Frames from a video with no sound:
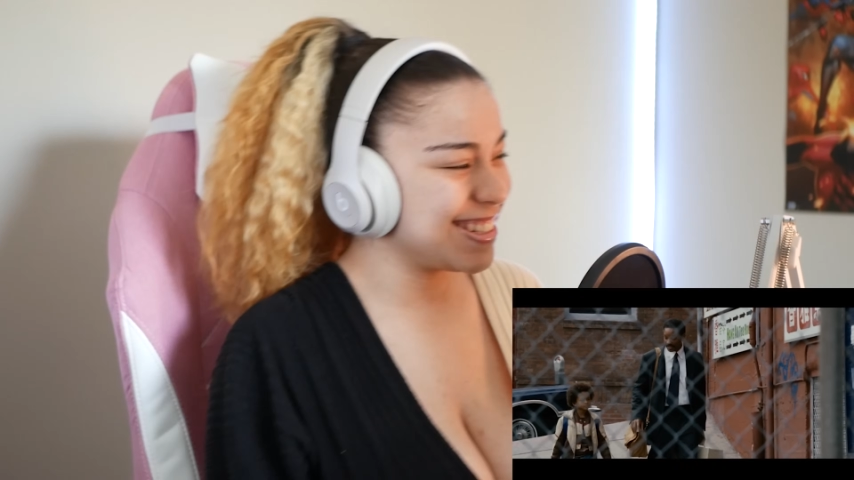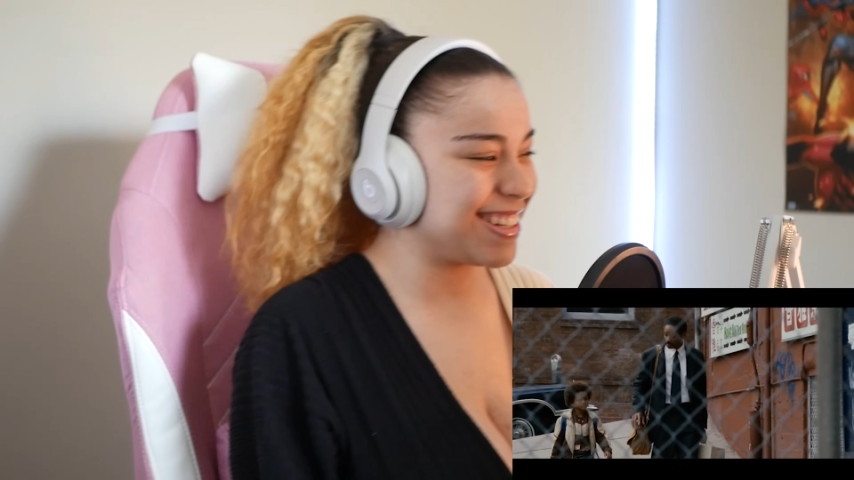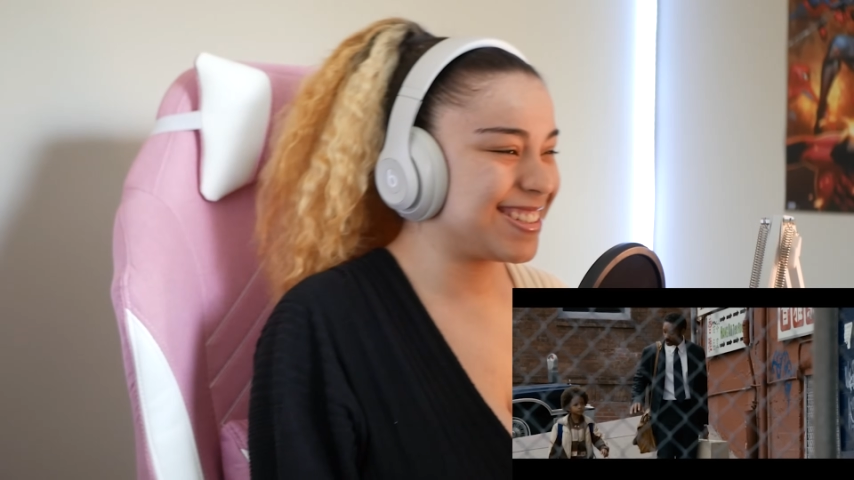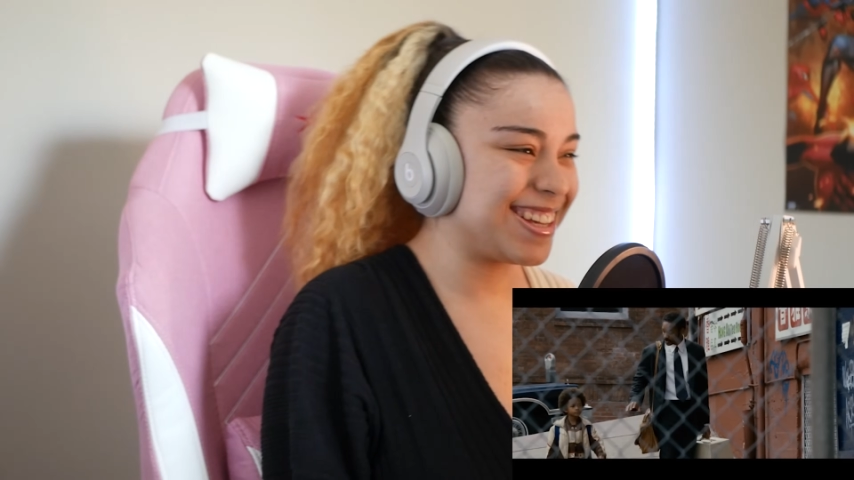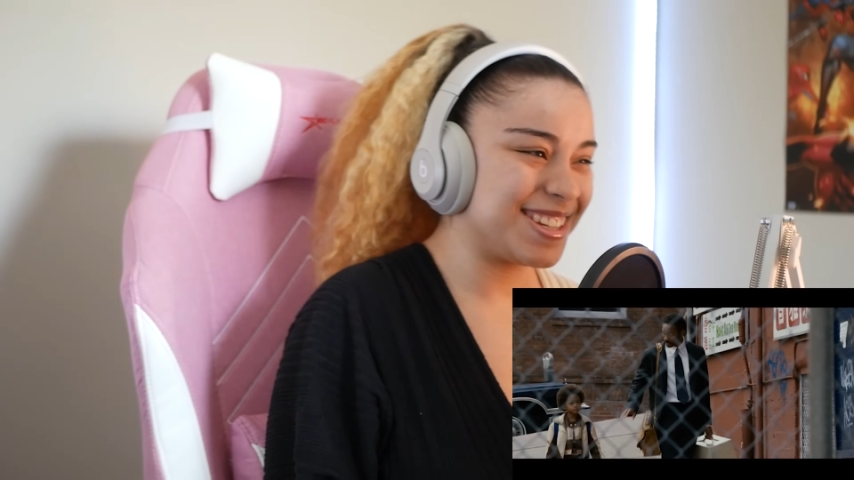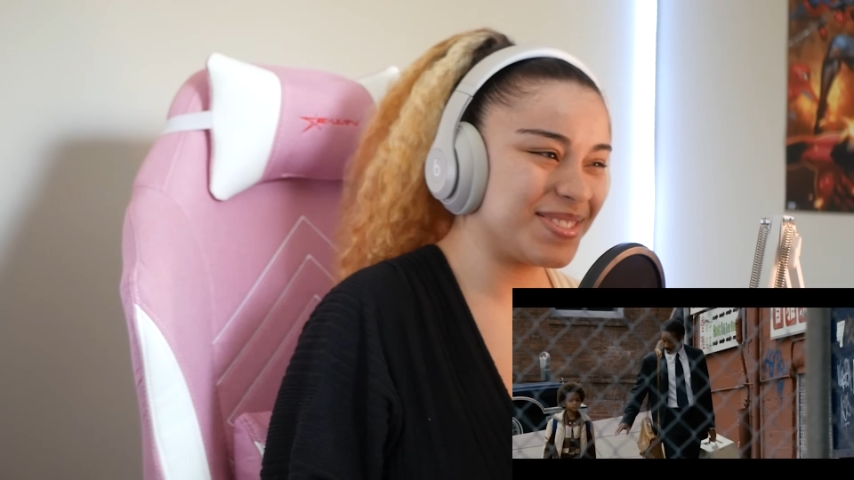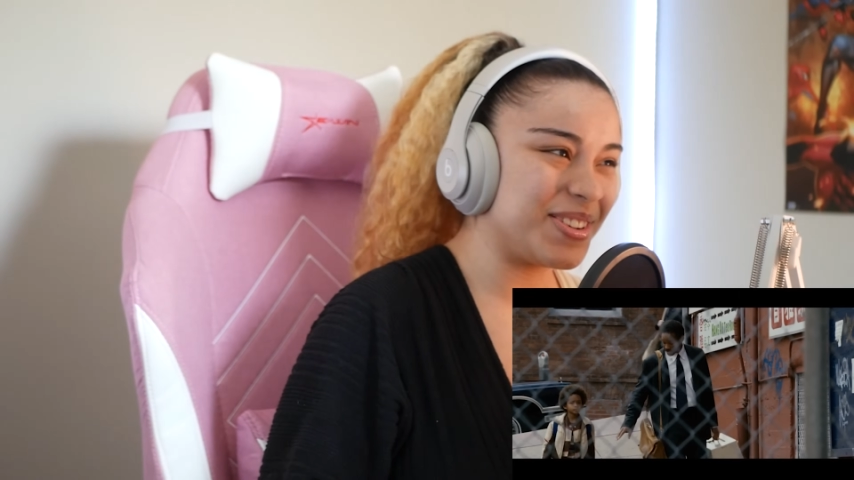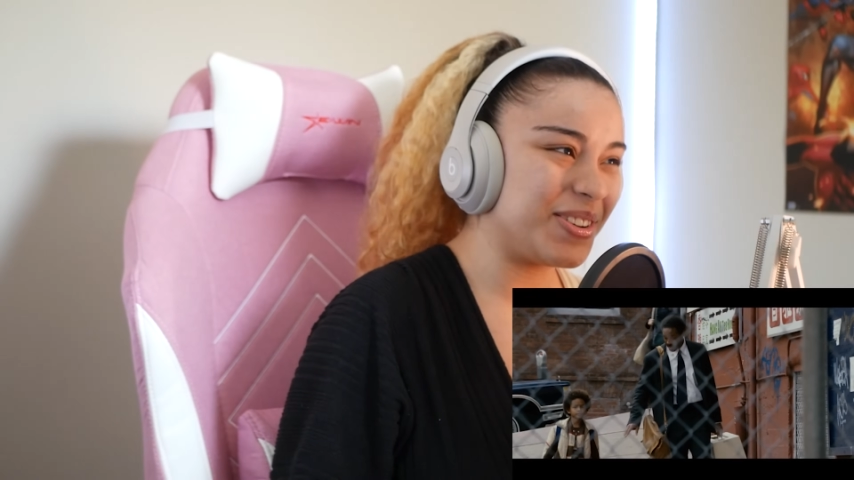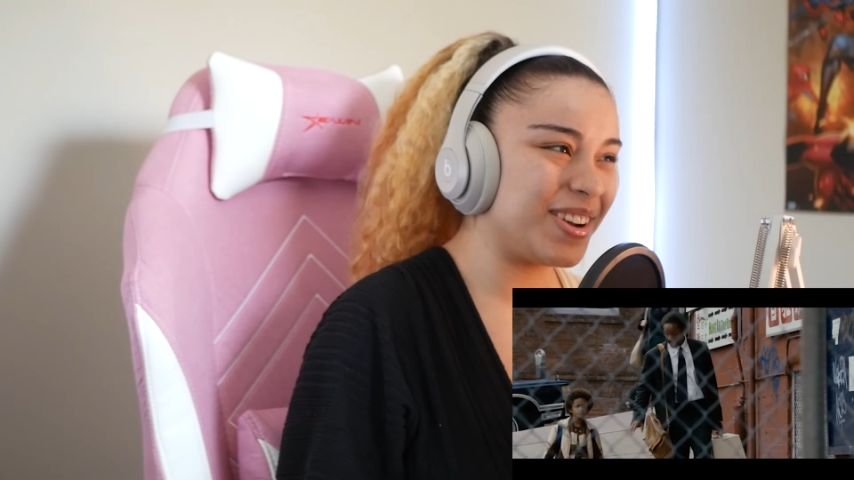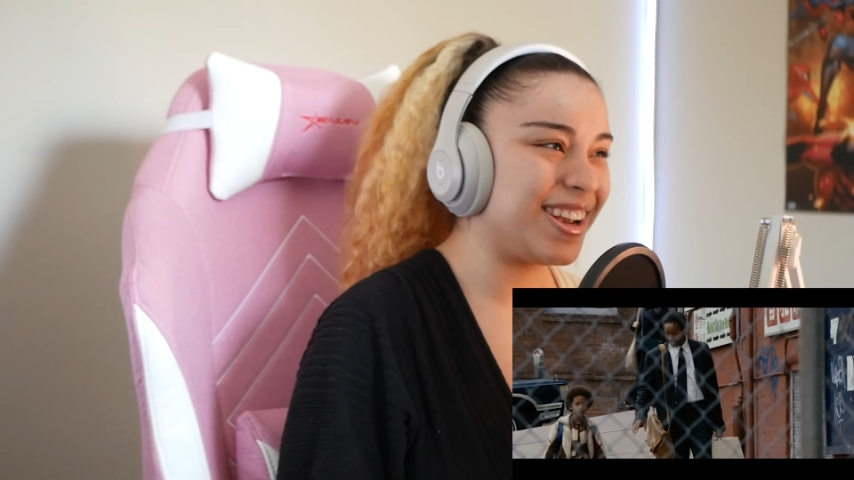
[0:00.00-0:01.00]
I'm supposed to learn
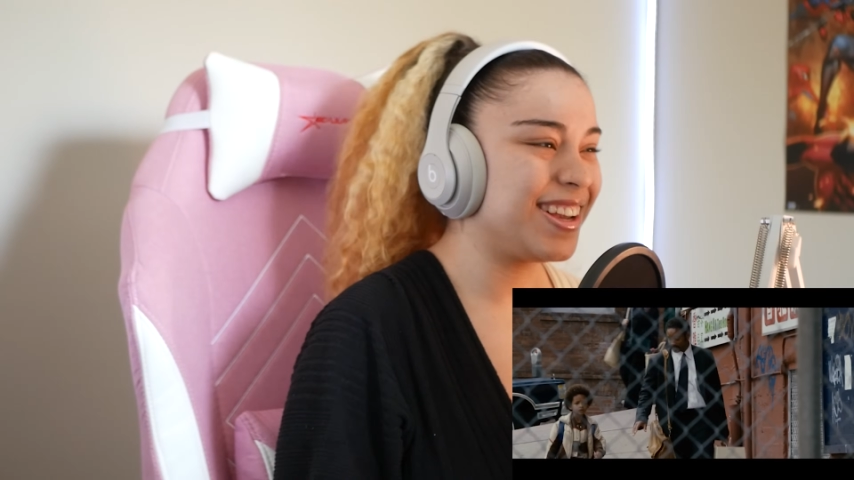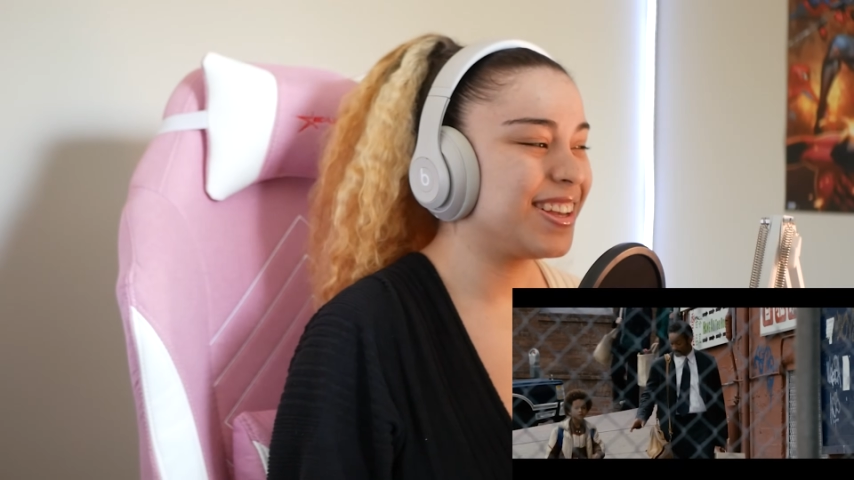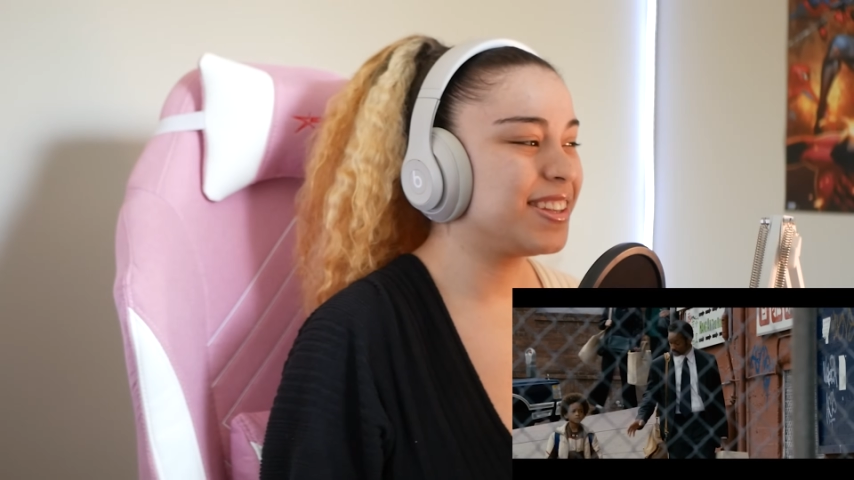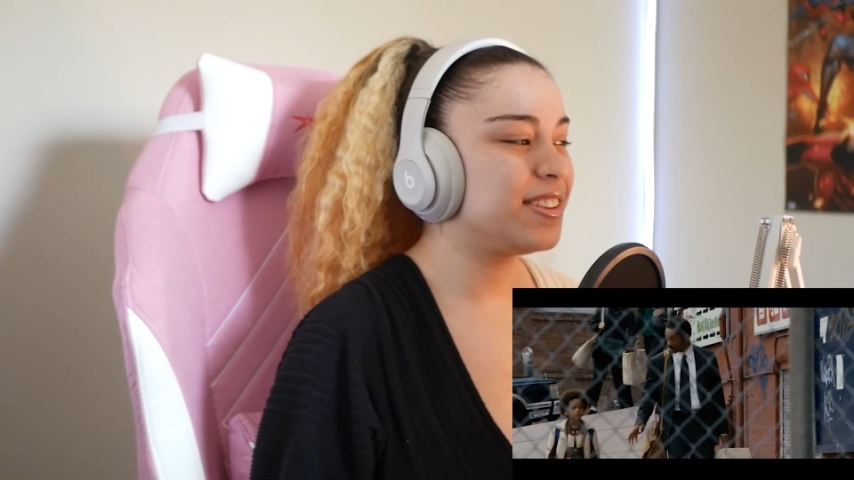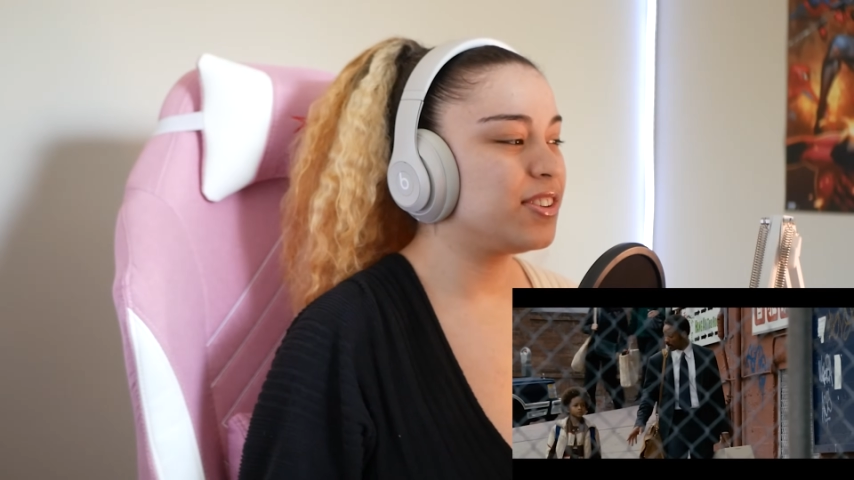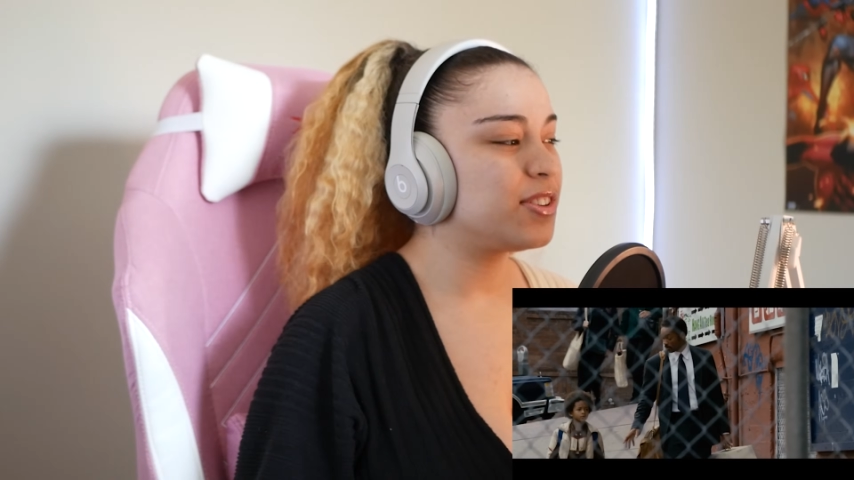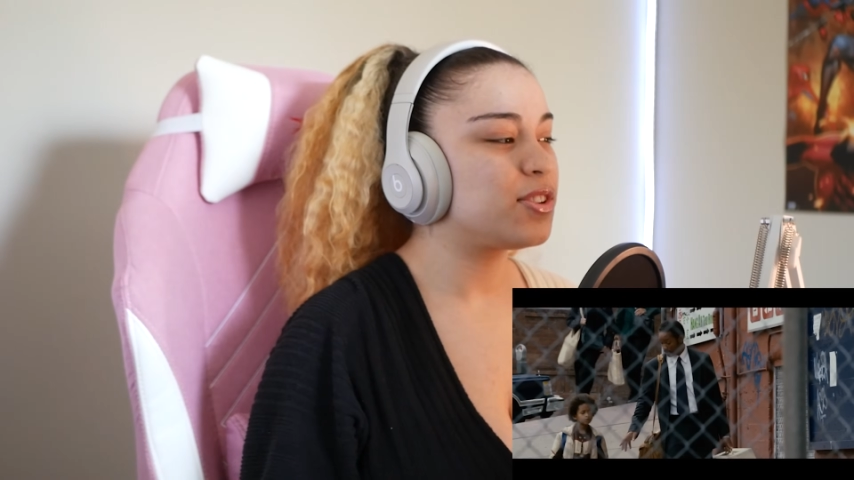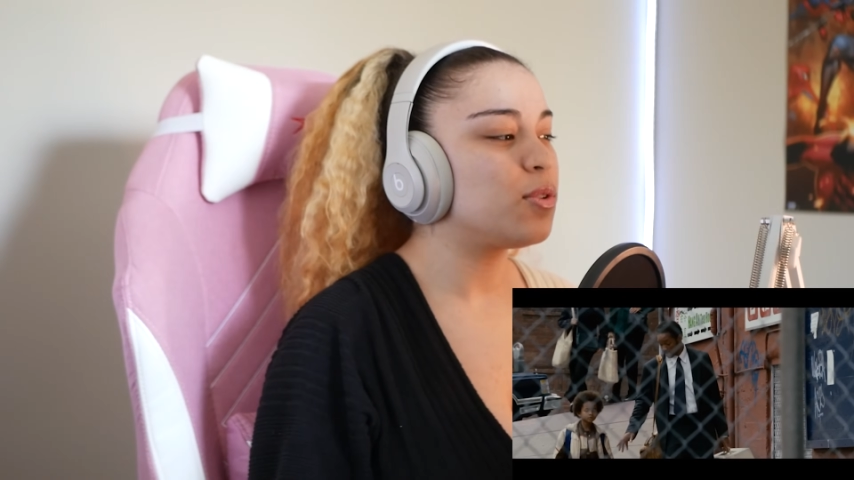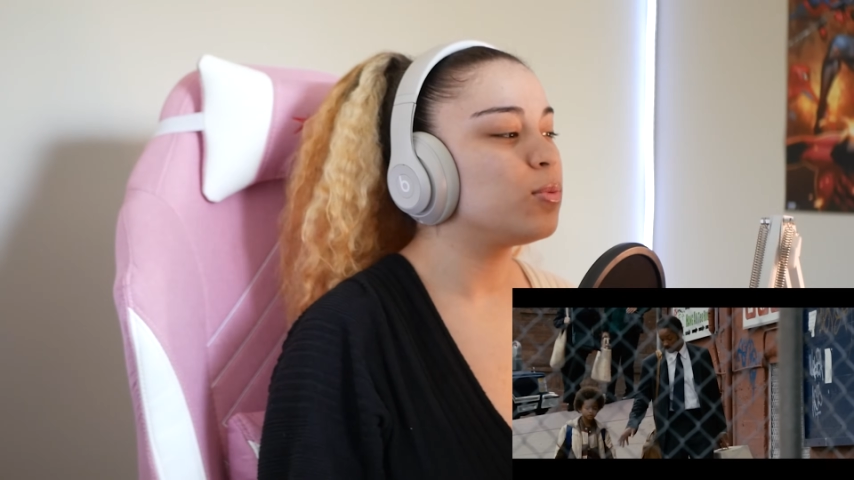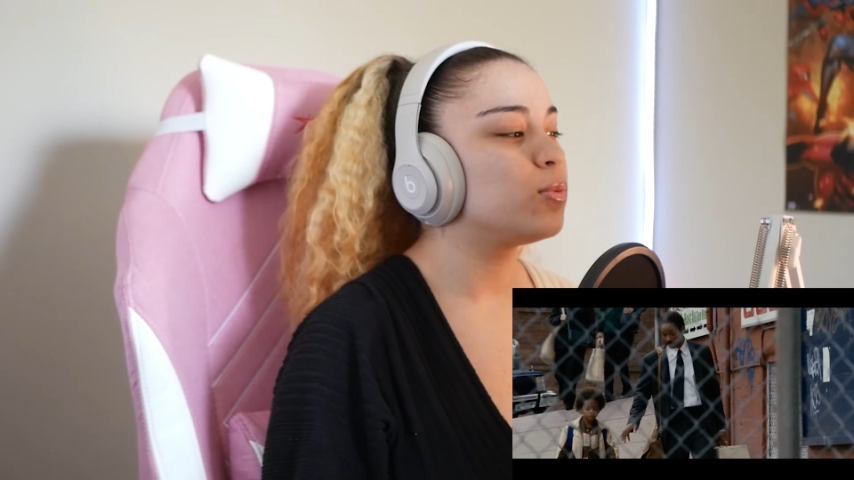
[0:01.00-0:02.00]
that. That's an adult word